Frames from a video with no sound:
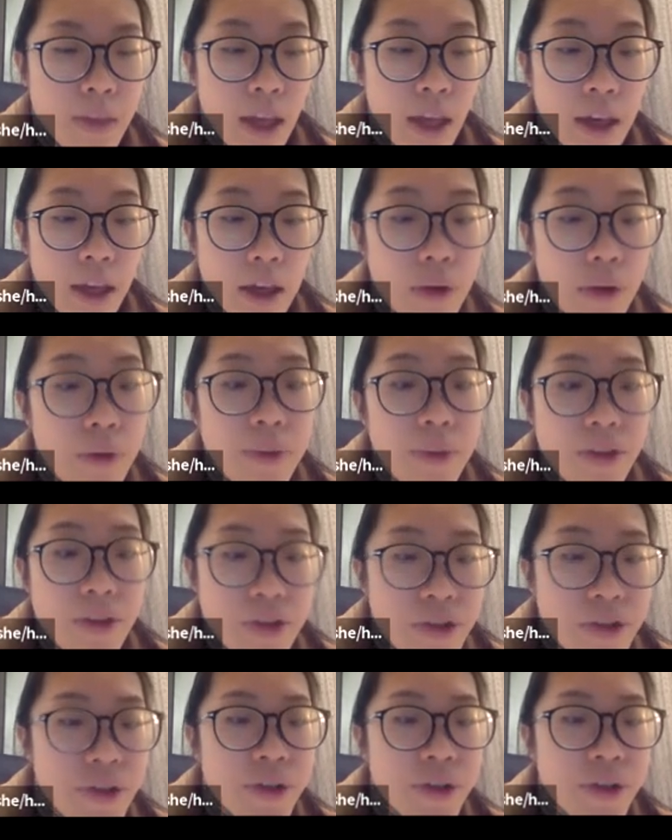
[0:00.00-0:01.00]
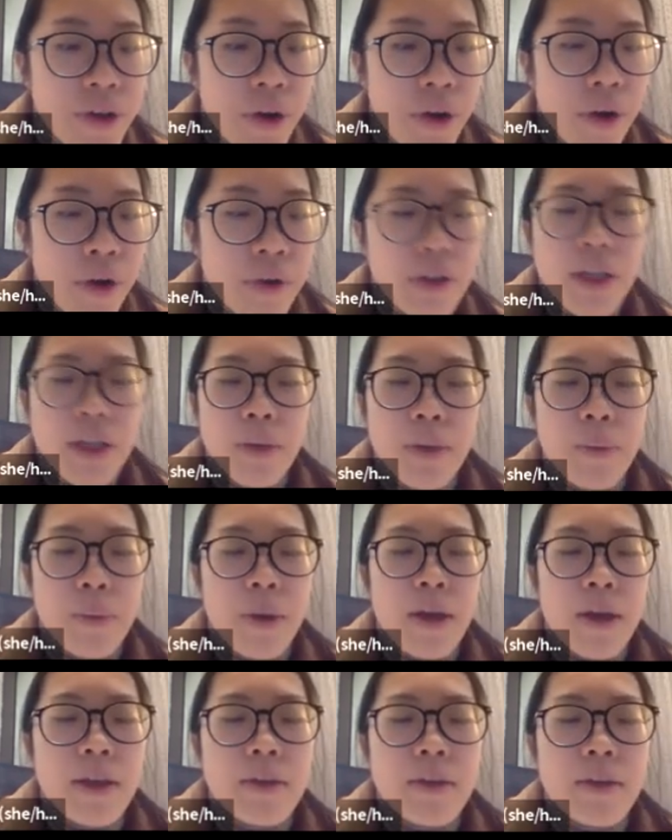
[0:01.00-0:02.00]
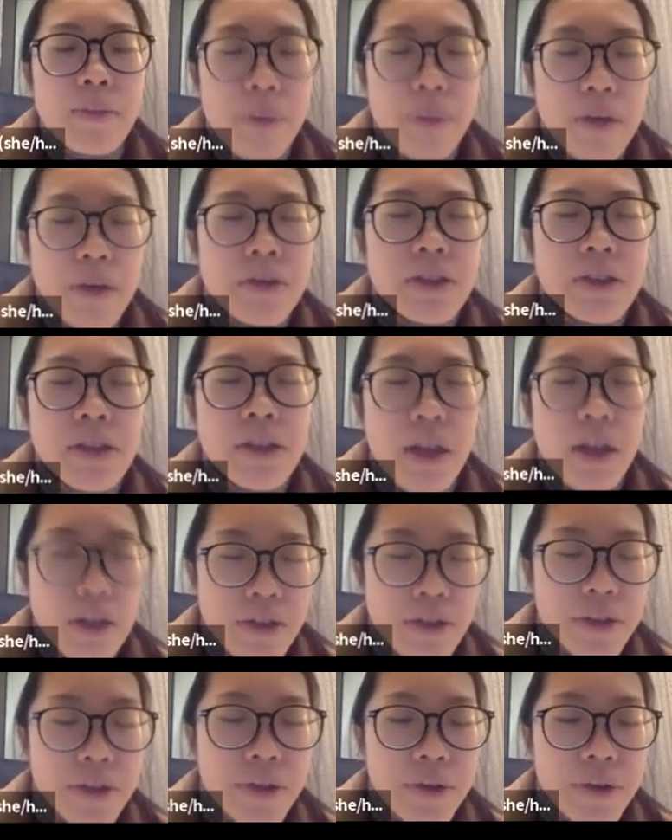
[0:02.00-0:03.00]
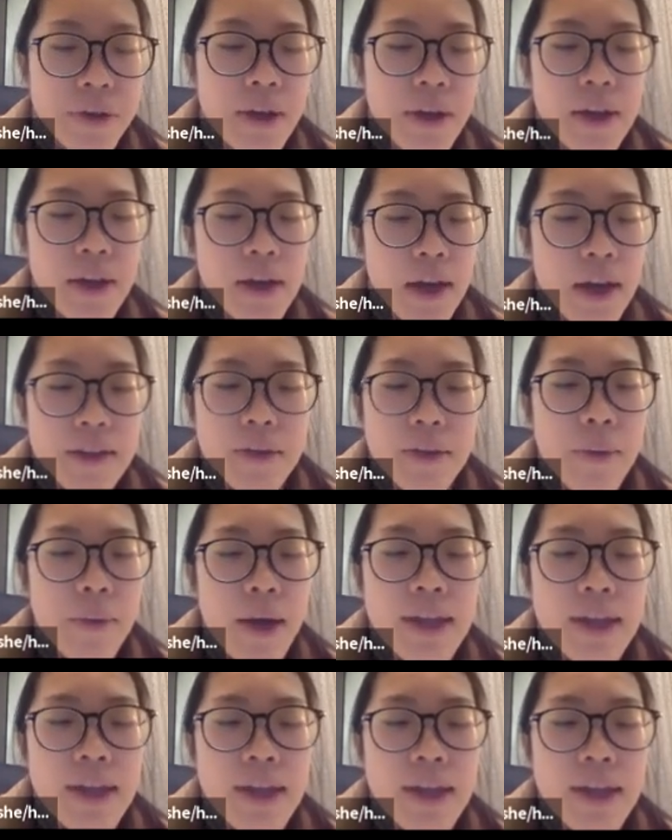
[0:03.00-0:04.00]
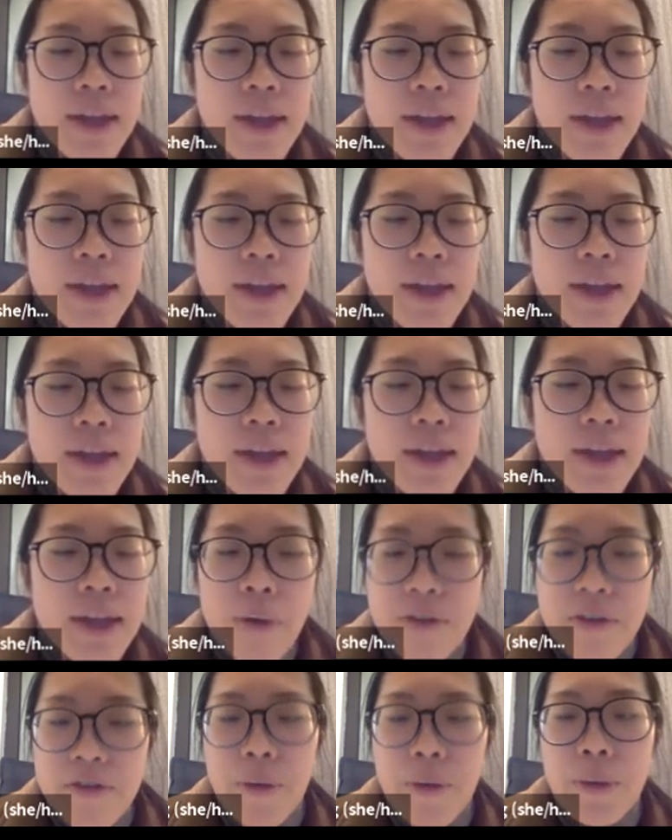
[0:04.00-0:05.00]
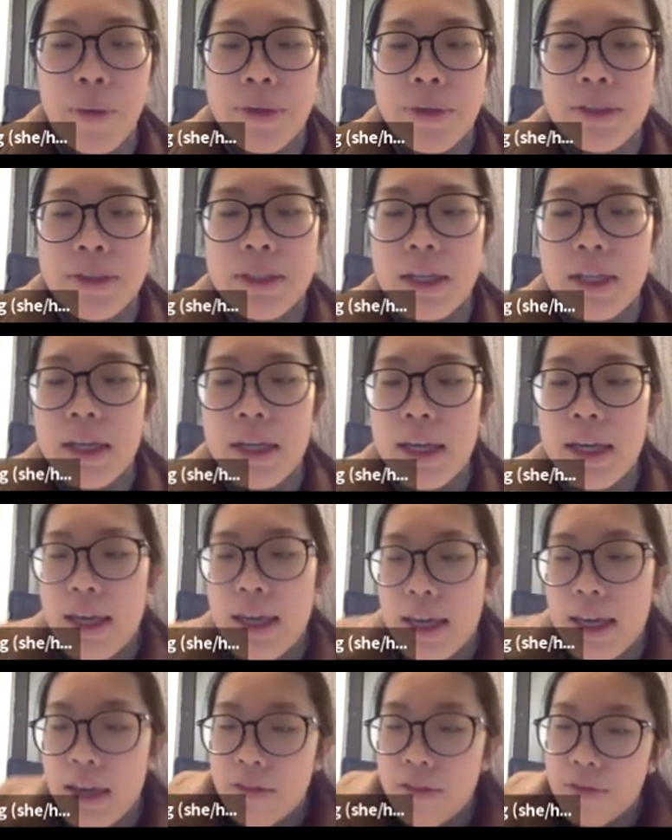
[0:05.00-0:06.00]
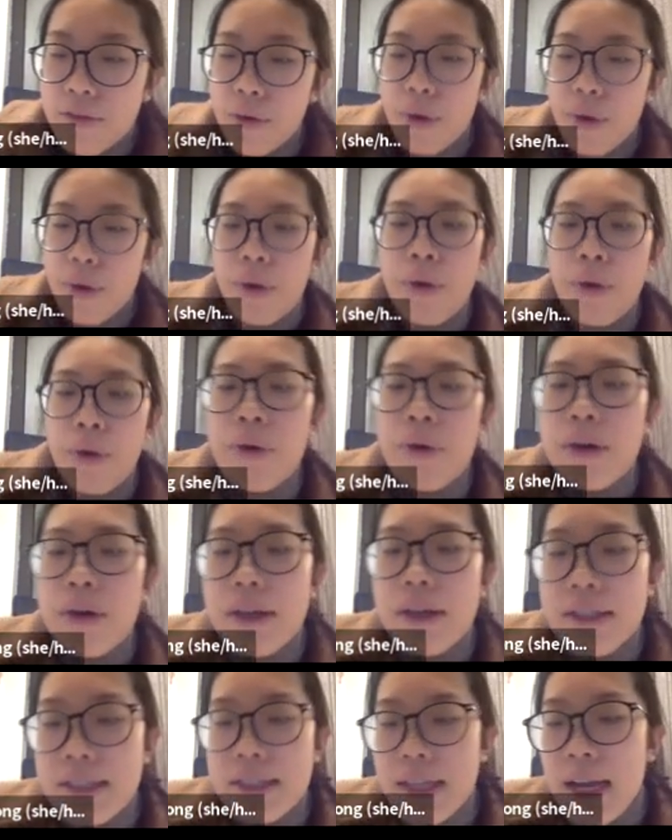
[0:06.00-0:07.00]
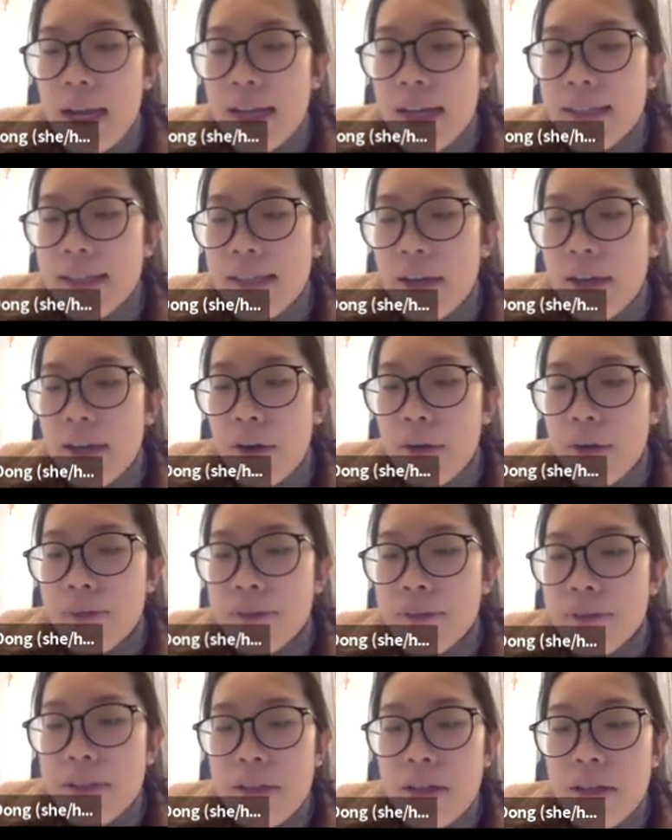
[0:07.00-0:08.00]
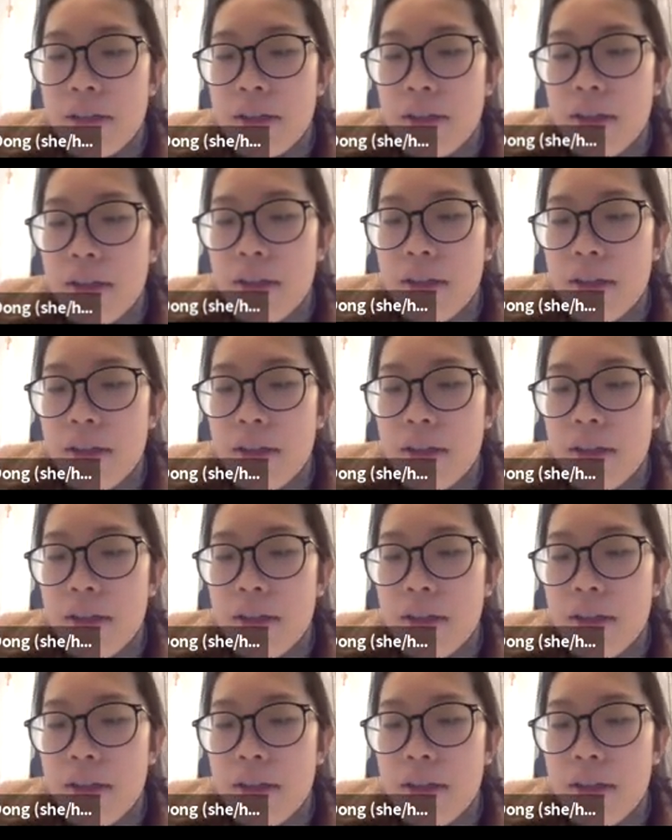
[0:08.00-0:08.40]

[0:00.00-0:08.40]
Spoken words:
it will be true only when both are true. Otherwise, it will all be false. And for all, it's kind of the opposite.